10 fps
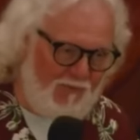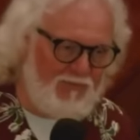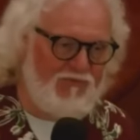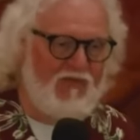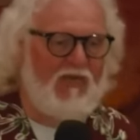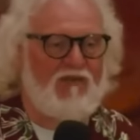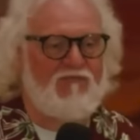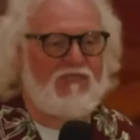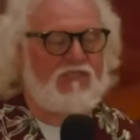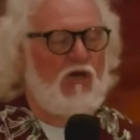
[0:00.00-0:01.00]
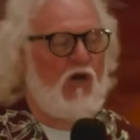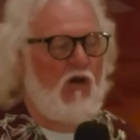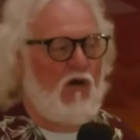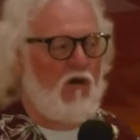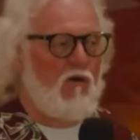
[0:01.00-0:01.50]
top of that, this
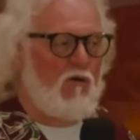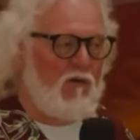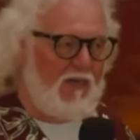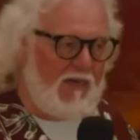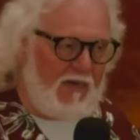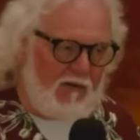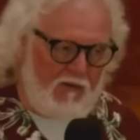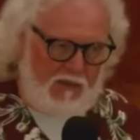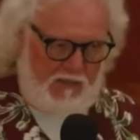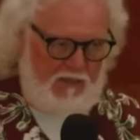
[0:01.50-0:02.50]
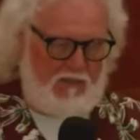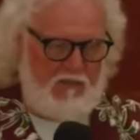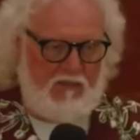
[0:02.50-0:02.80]
whole era,